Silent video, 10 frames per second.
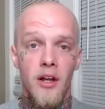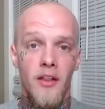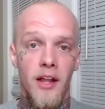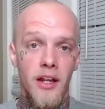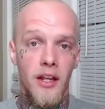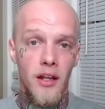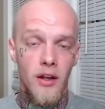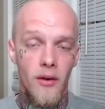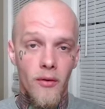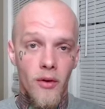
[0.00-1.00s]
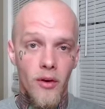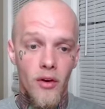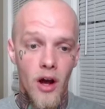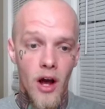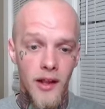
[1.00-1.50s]
Like,
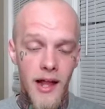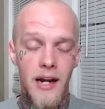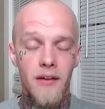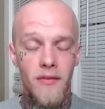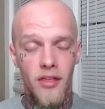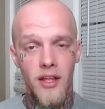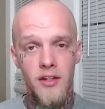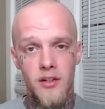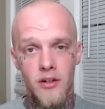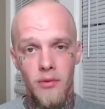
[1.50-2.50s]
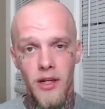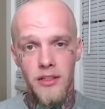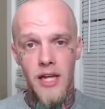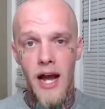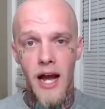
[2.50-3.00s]
a lot of the things that are being
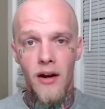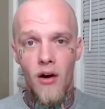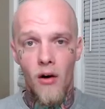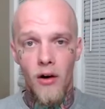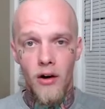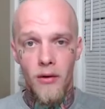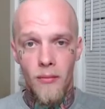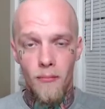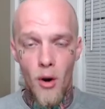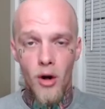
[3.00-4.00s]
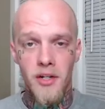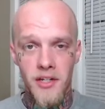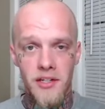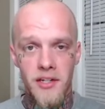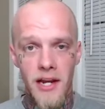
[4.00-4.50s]
taught are
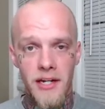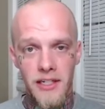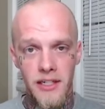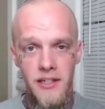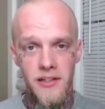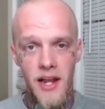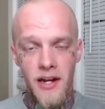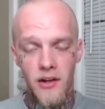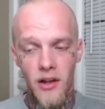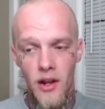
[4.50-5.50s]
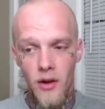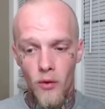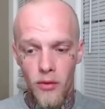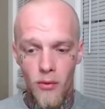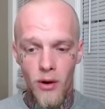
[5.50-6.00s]
Marxist ideas, and
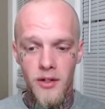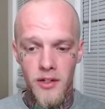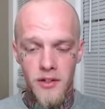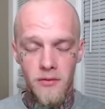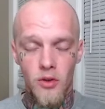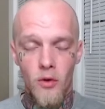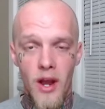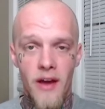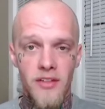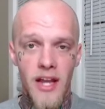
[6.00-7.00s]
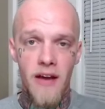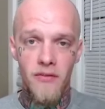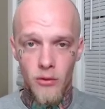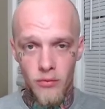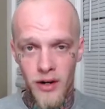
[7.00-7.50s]
with Marxism, you have to have an
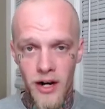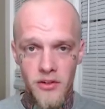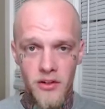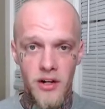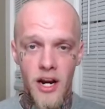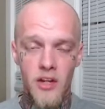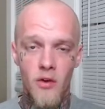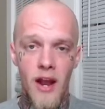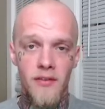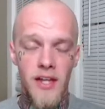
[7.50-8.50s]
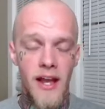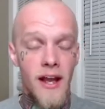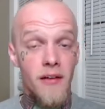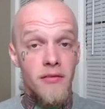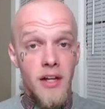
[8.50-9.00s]
oppressor and you have to have